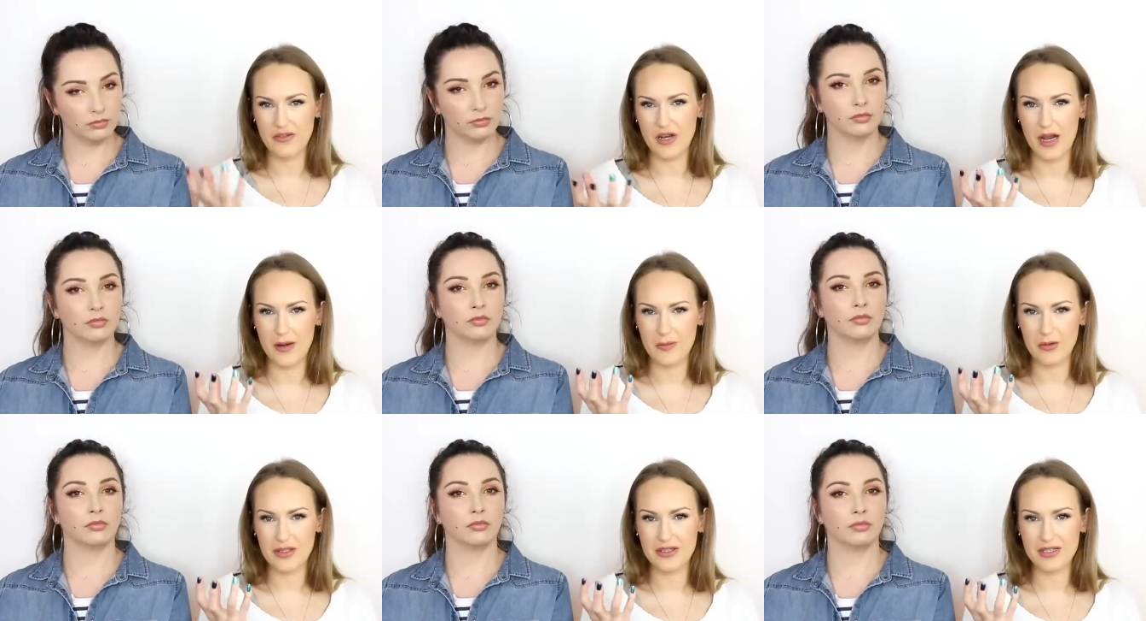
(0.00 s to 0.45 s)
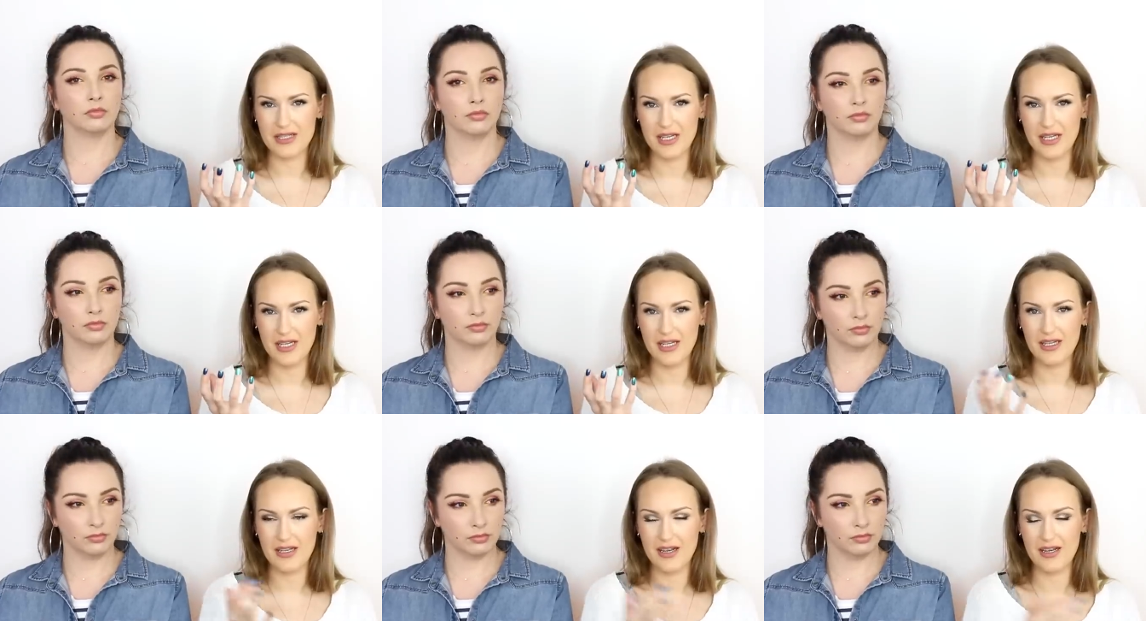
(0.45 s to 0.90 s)

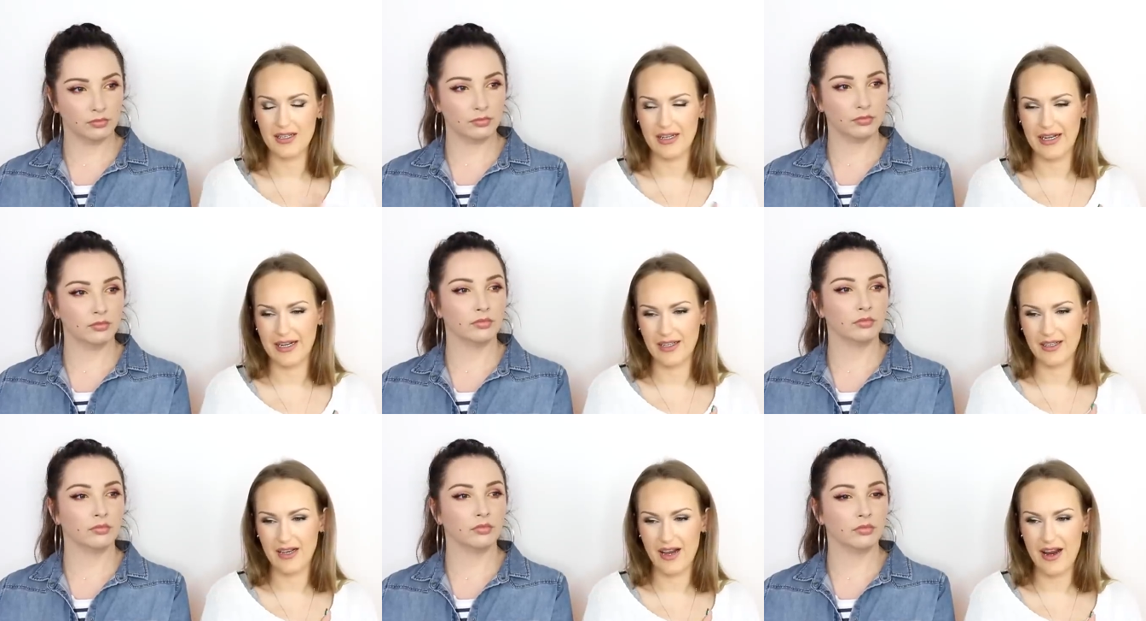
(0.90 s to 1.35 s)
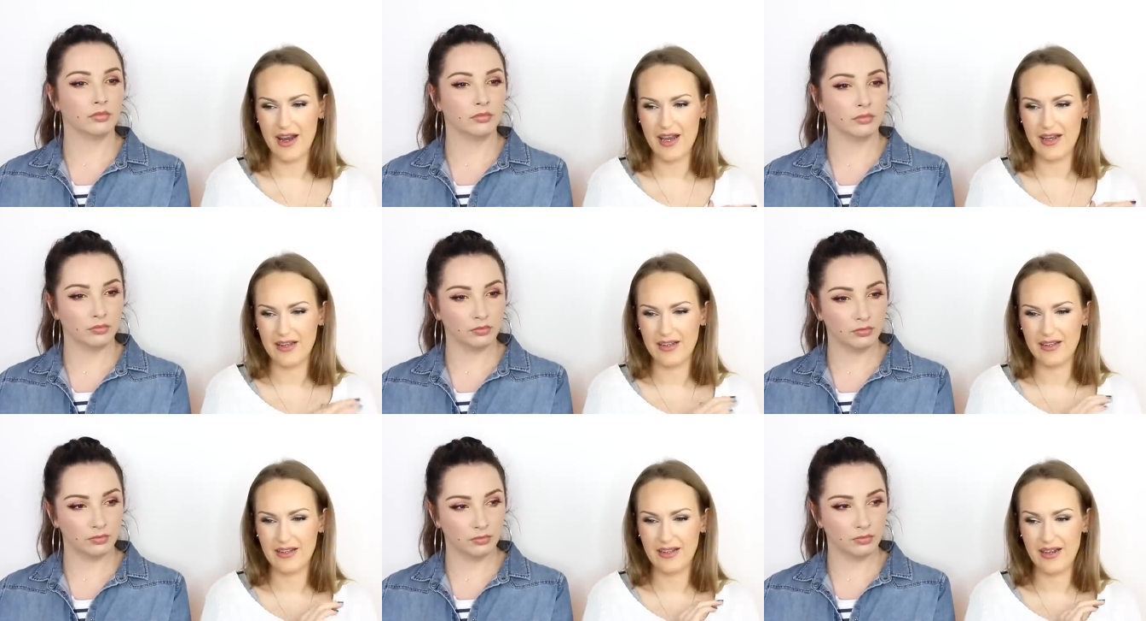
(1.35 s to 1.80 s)
Speaker 1: vibrancy, like
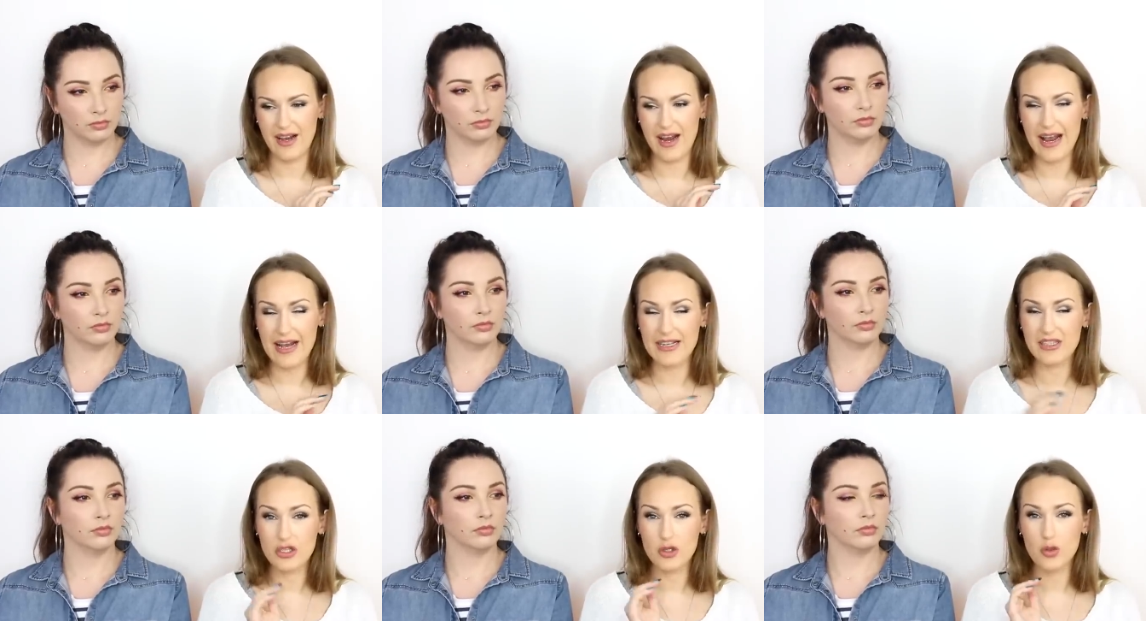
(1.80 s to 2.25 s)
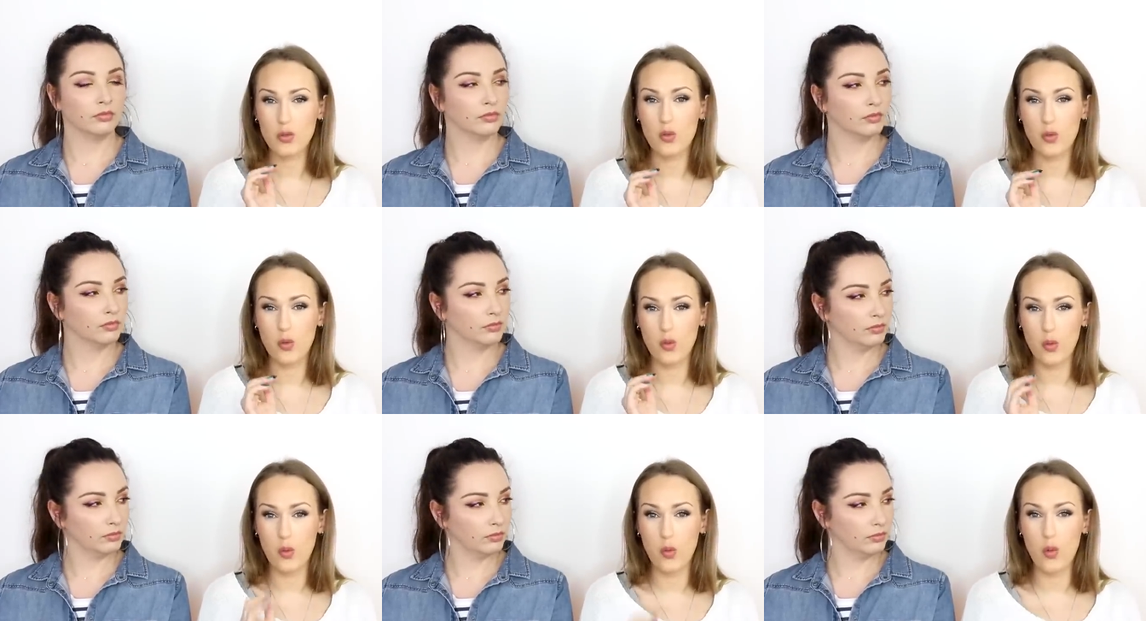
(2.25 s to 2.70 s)
I had to
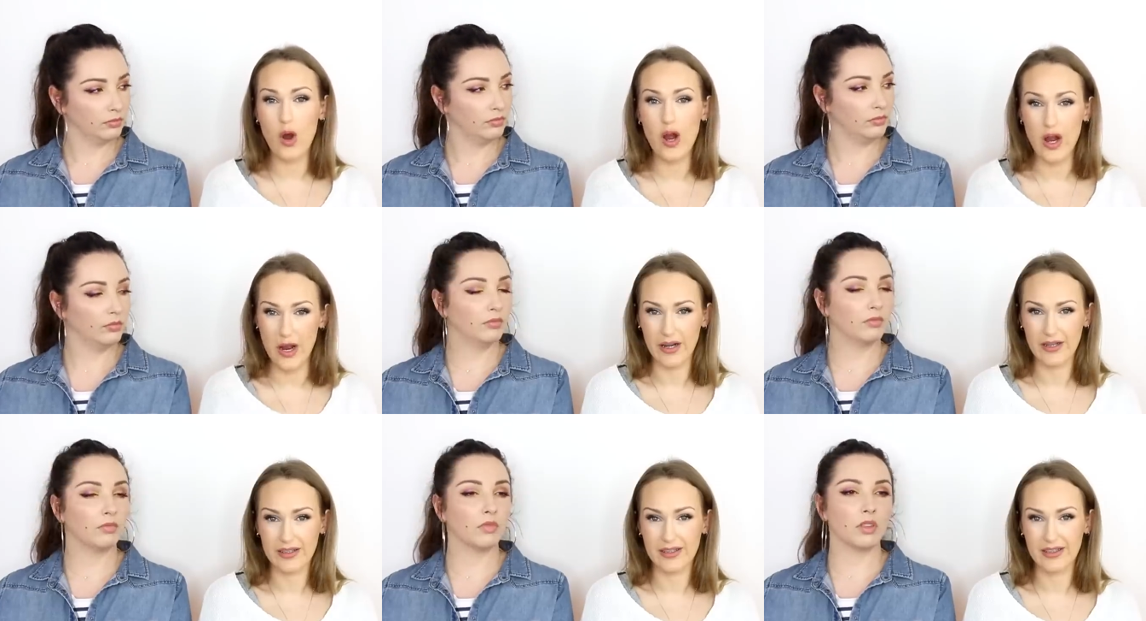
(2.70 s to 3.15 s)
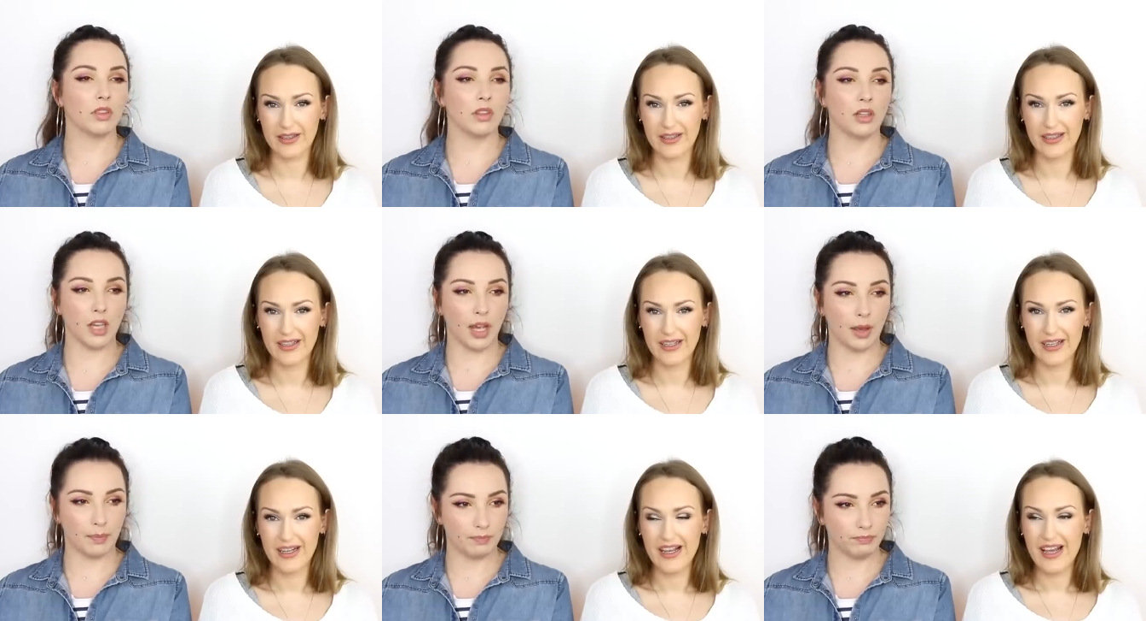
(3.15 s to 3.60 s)
work.
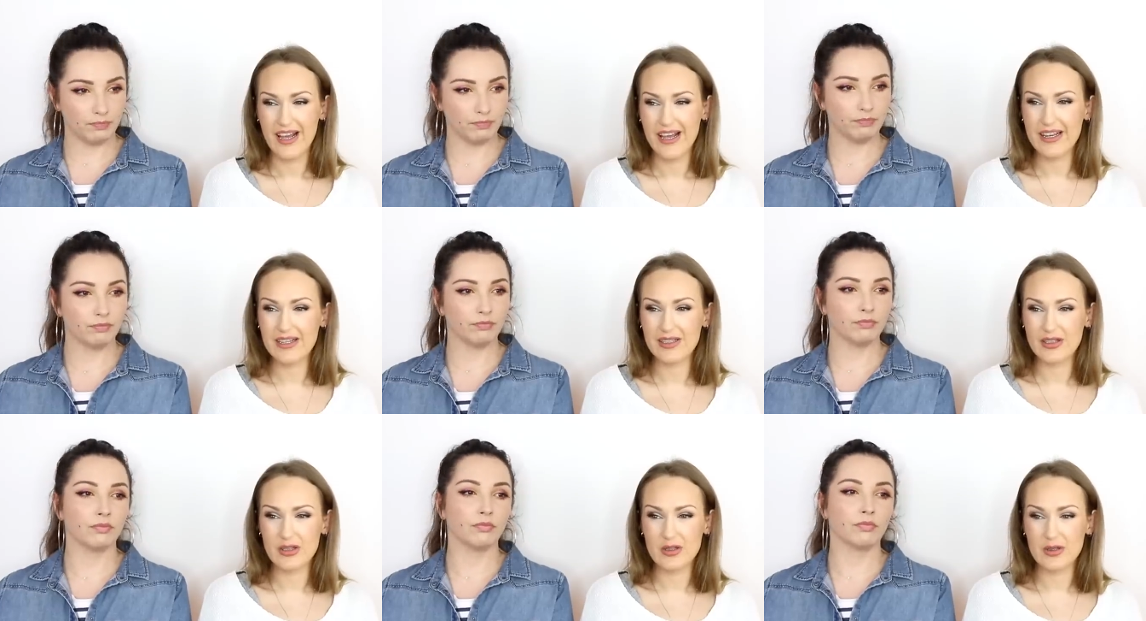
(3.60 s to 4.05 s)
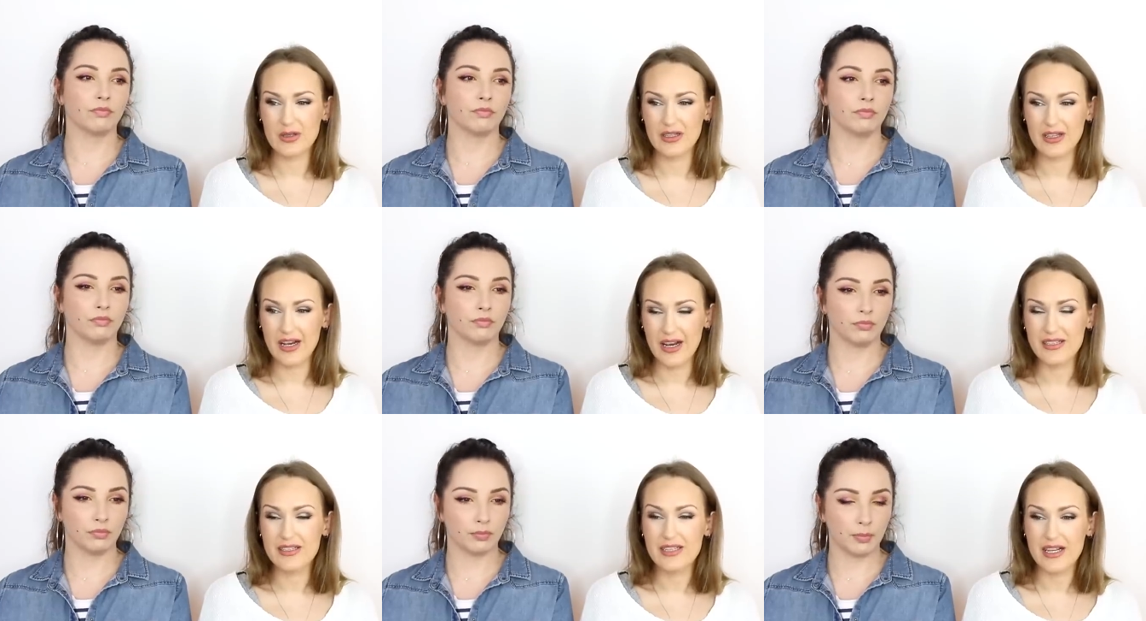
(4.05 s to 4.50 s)

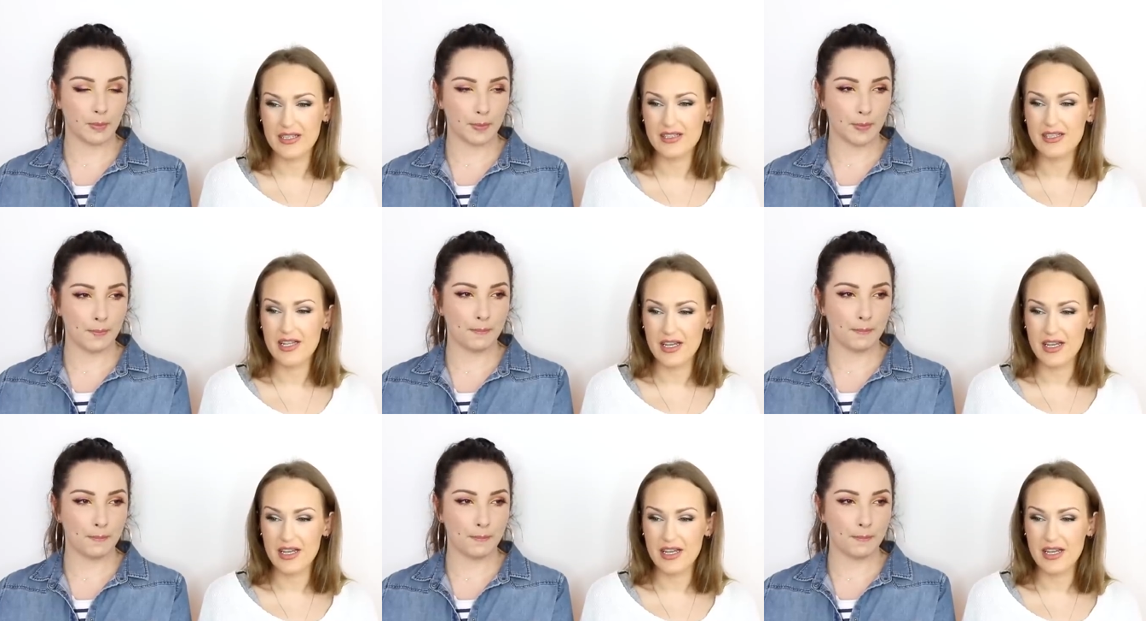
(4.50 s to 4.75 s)
I dead